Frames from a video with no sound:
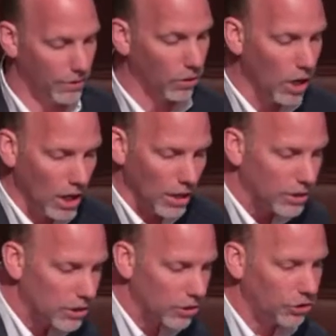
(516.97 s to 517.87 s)
So the
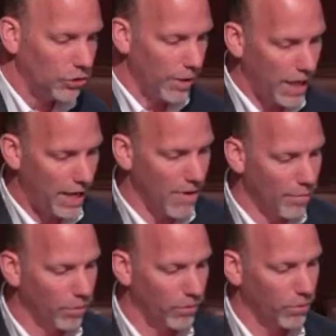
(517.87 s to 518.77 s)
solution we came
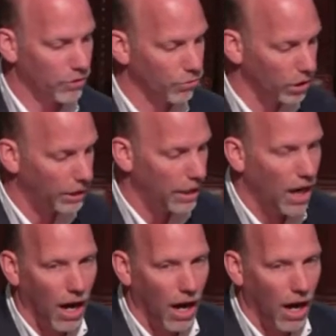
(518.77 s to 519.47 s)
up with was really